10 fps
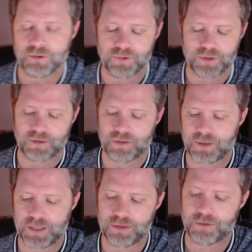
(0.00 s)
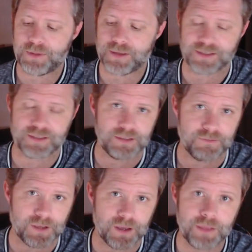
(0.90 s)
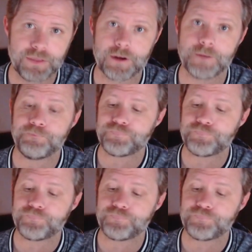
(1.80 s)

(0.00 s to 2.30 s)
with either being a significant other,